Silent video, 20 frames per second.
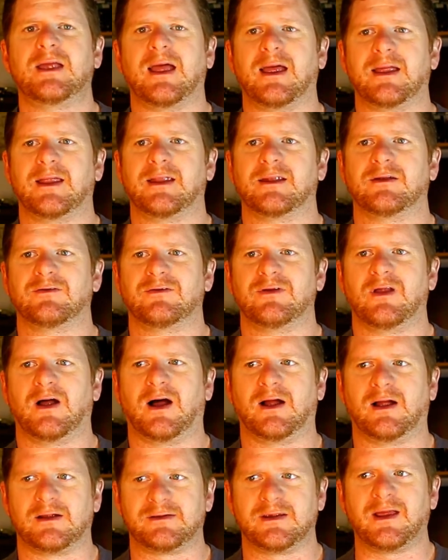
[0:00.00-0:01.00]
And
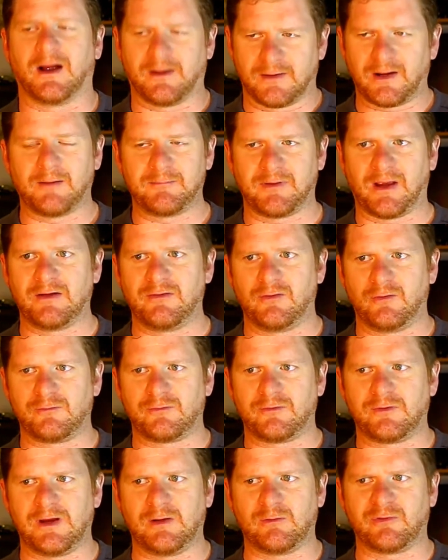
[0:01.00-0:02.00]
and
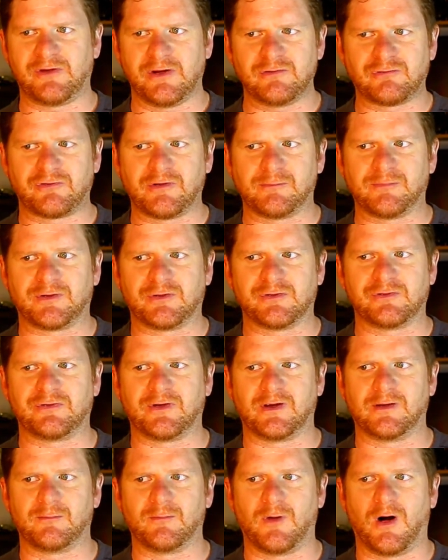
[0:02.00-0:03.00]
it was interesting because
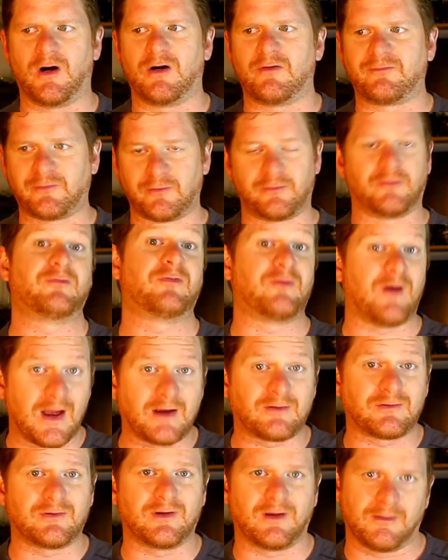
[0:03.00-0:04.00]
after the
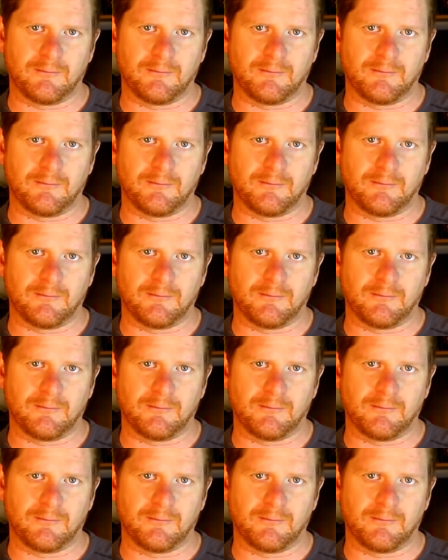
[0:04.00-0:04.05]
fact